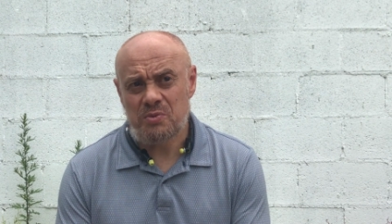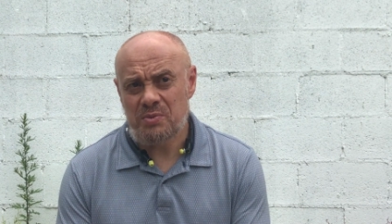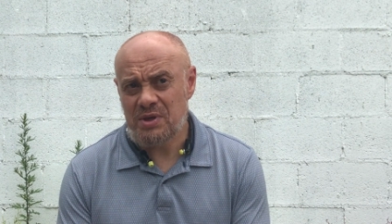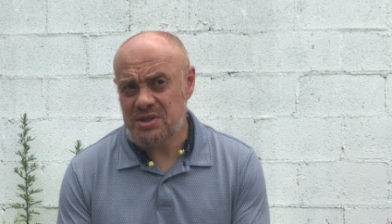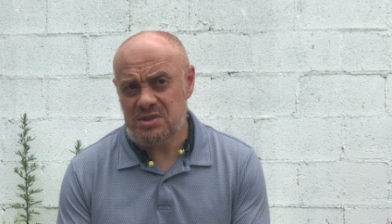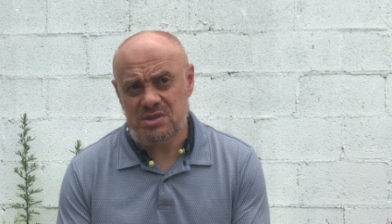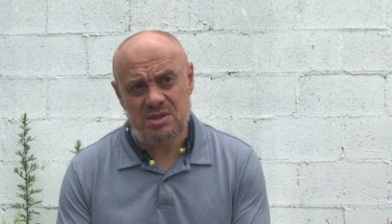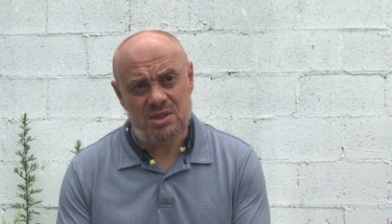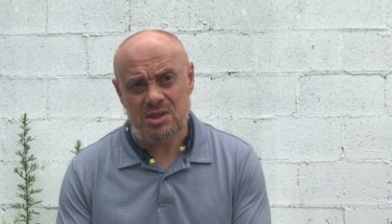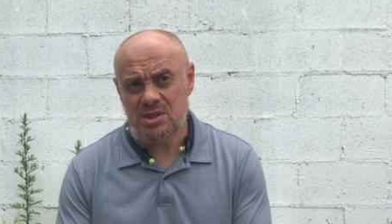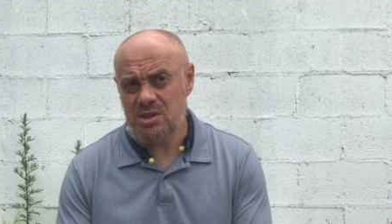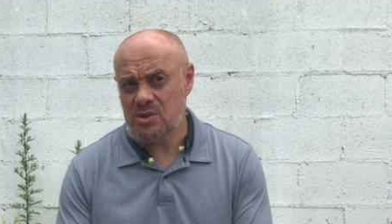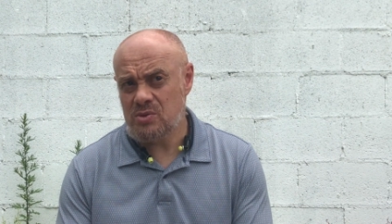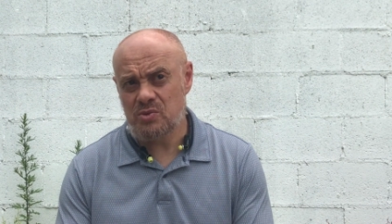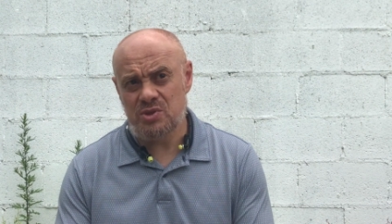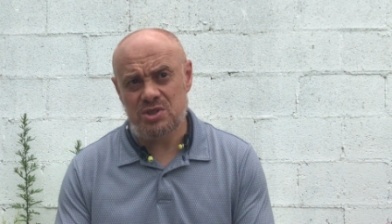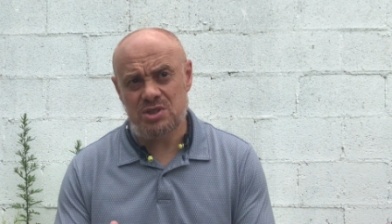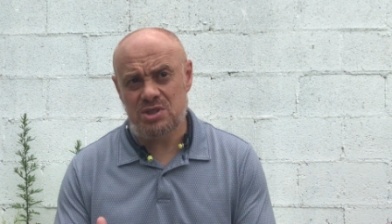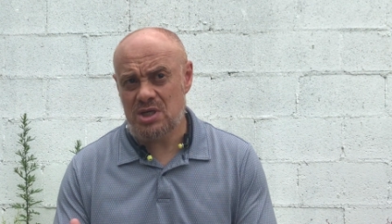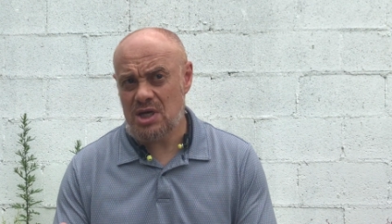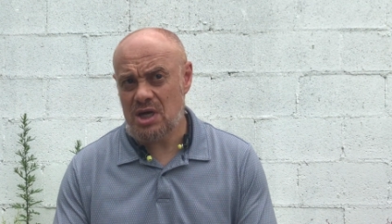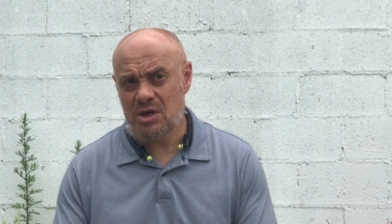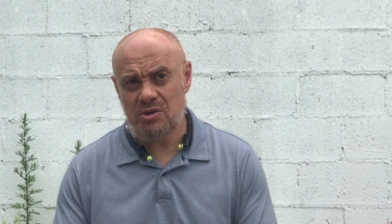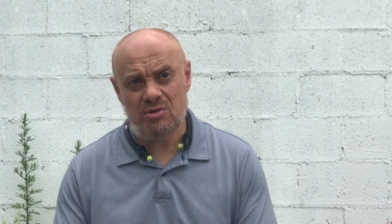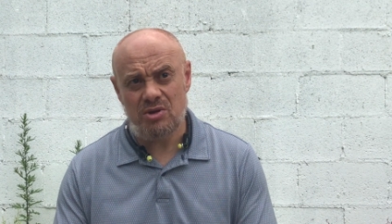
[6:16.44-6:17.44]
basically we
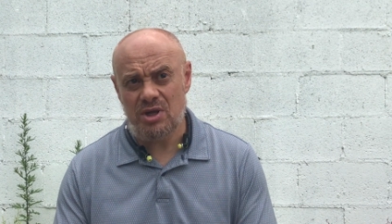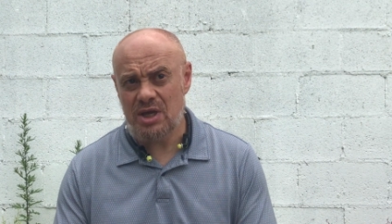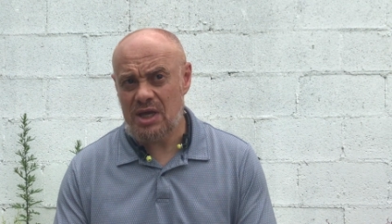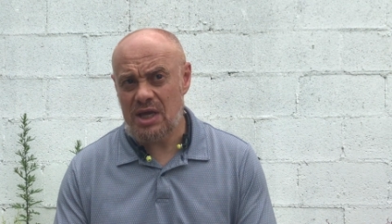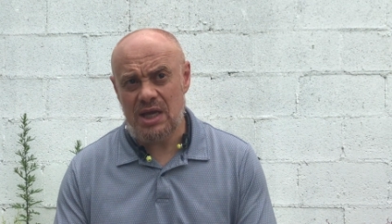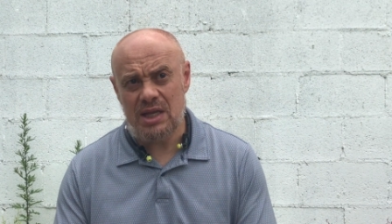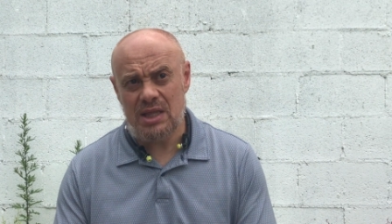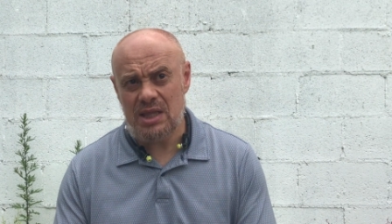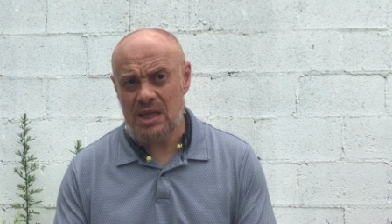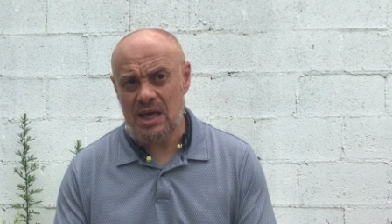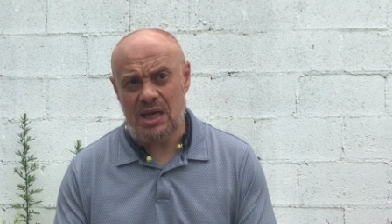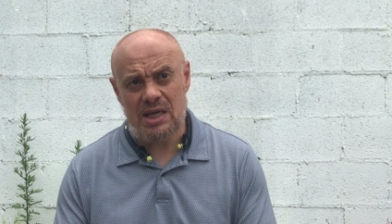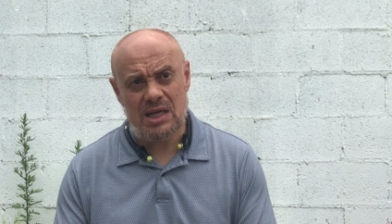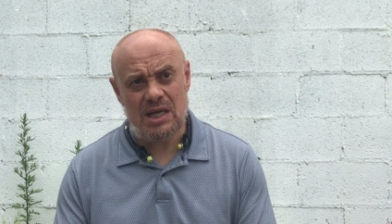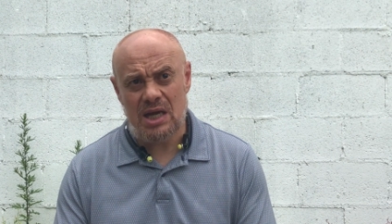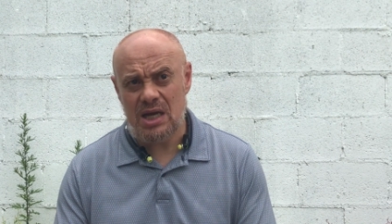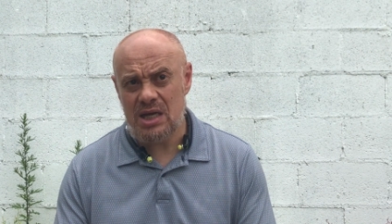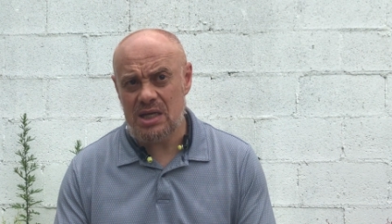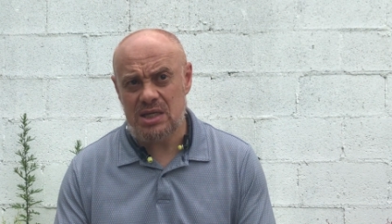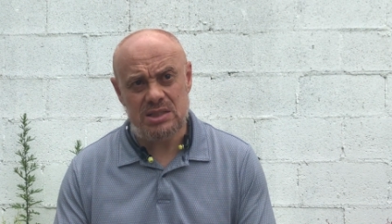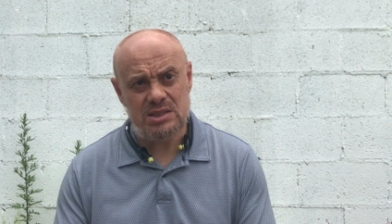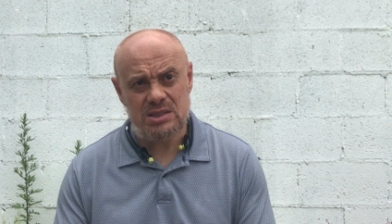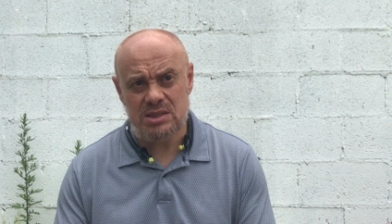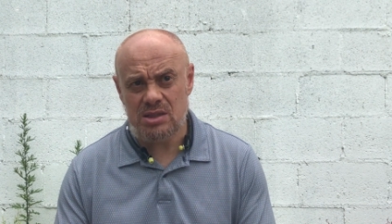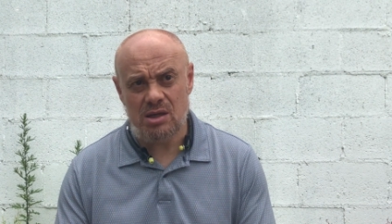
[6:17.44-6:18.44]
segregate that
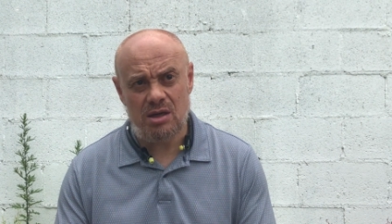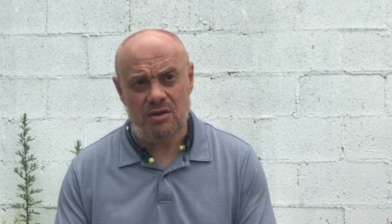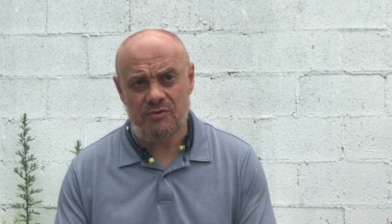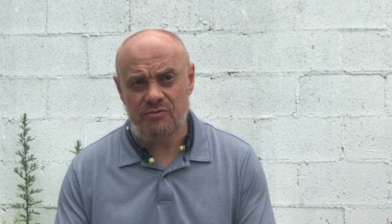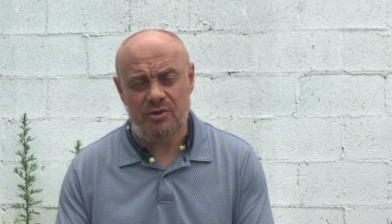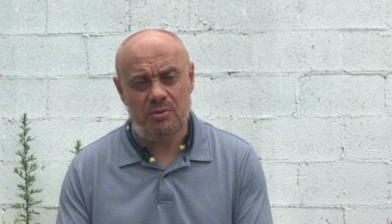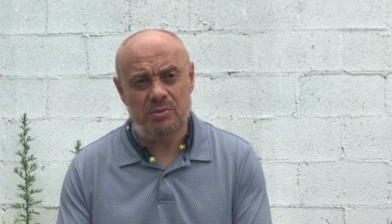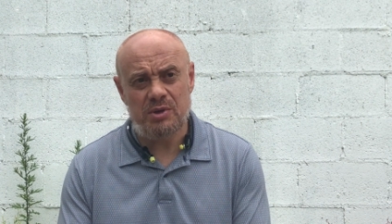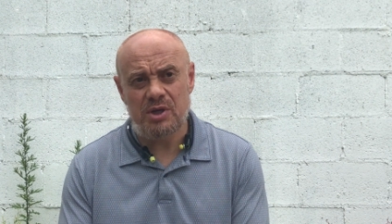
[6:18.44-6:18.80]
kind of stuff.